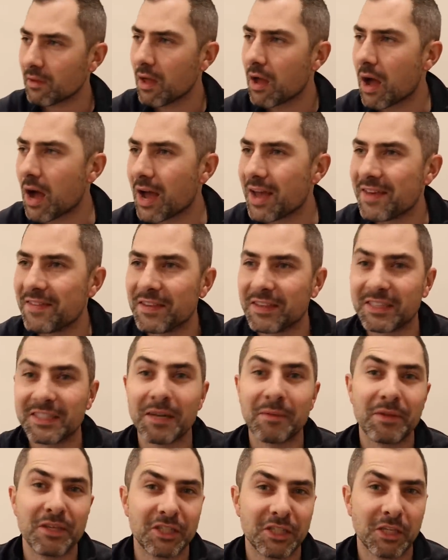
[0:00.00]
uh, in these
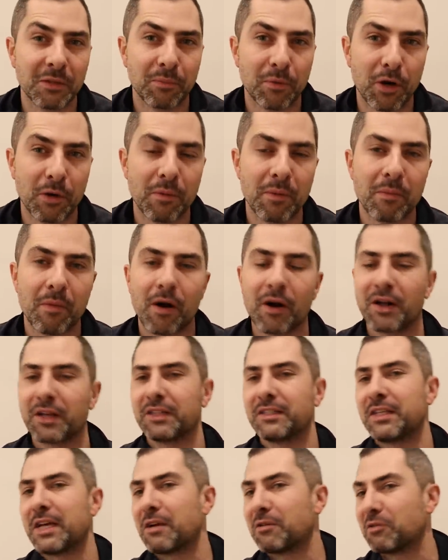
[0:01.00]
some of these suburban
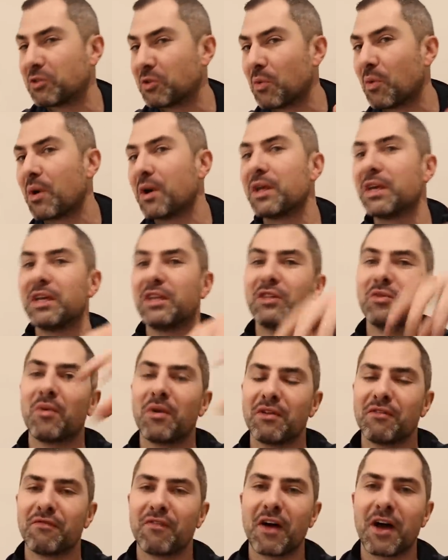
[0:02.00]
markets down 20
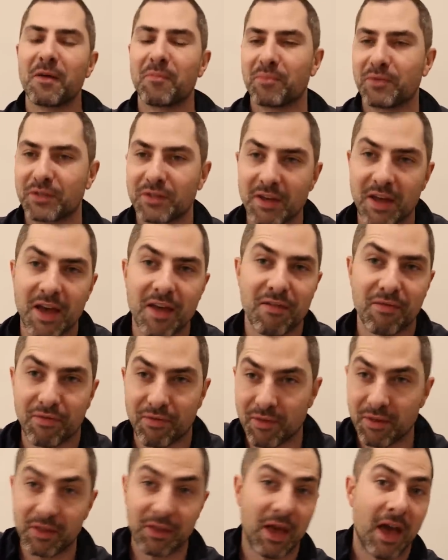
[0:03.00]
25%
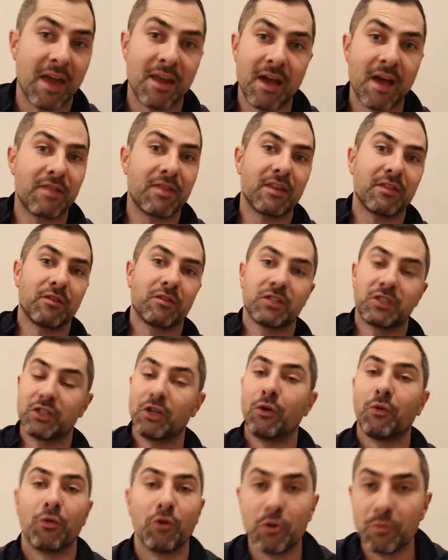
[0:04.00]
and i think there's
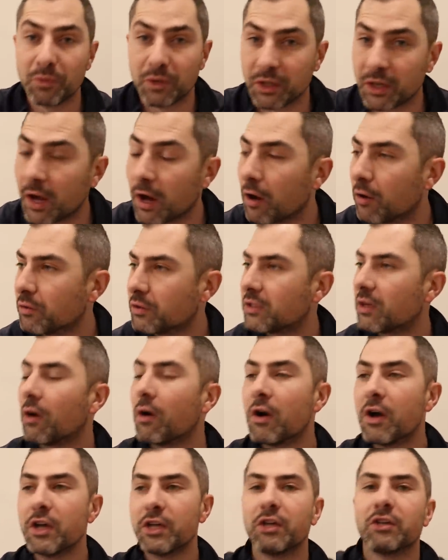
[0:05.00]
still room to go
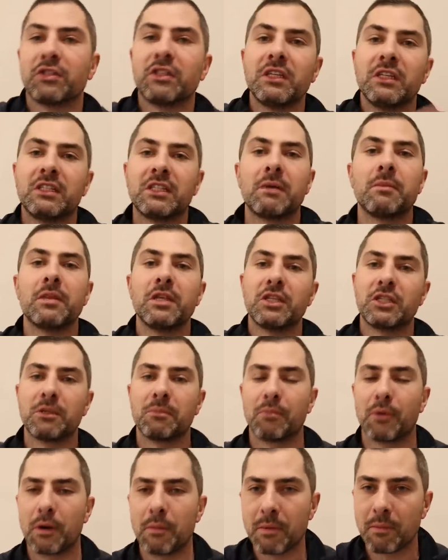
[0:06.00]
so you'll see some of these
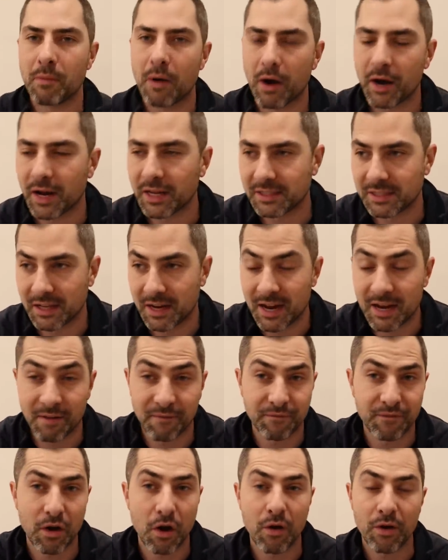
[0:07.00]
suburban markets that end
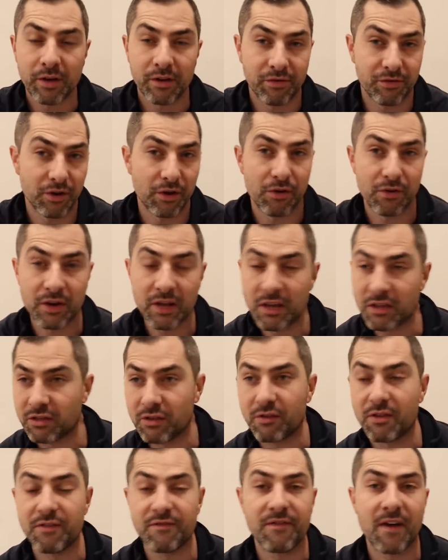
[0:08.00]
up falling 30
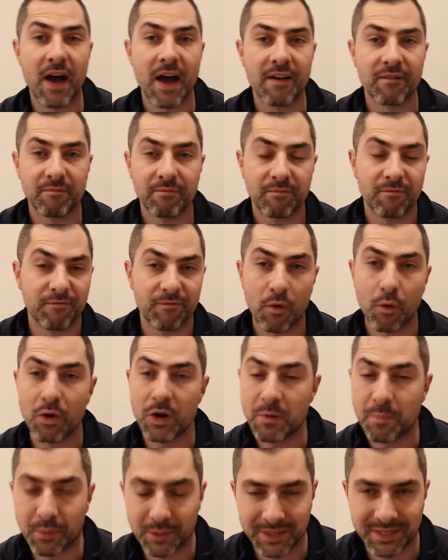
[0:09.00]
35
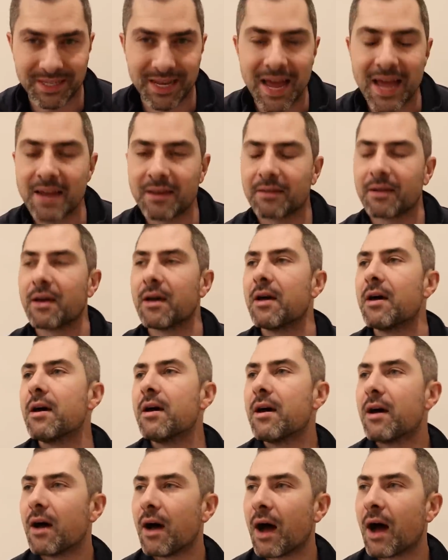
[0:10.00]
40%
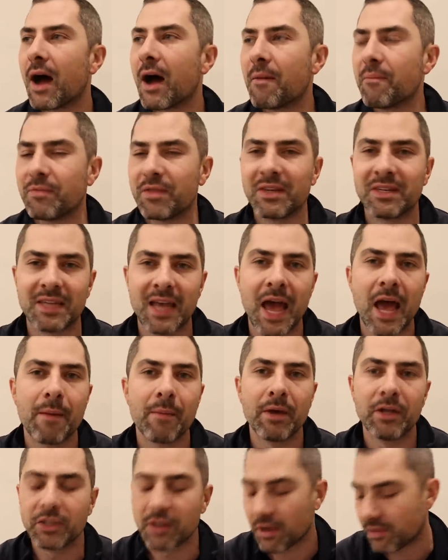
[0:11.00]
um, the
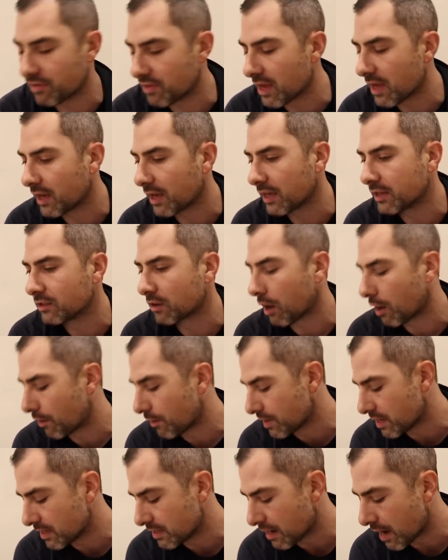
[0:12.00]
damage i think is
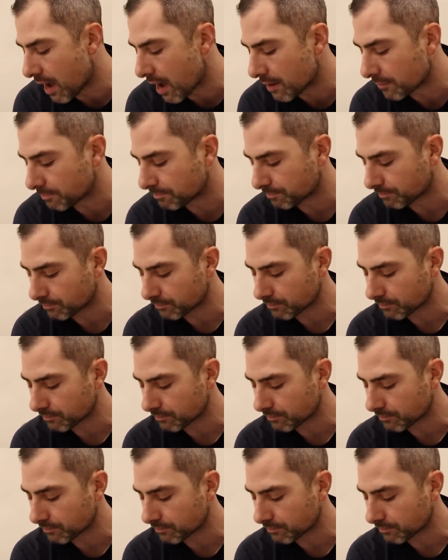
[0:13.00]
already done